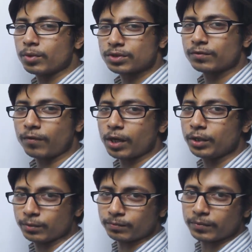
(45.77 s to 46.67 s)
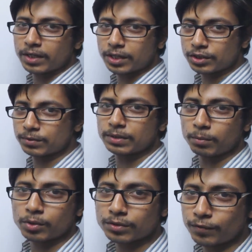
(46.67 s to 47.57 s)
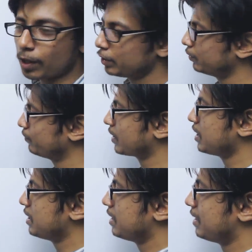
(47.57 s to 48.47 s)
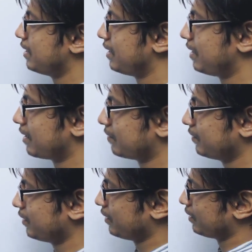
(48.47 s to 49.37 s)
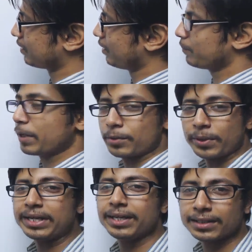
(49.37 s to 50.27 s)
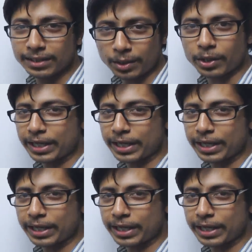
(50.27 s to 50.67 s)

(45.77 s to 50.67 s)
the most volume consume the most volume uh, compared to any other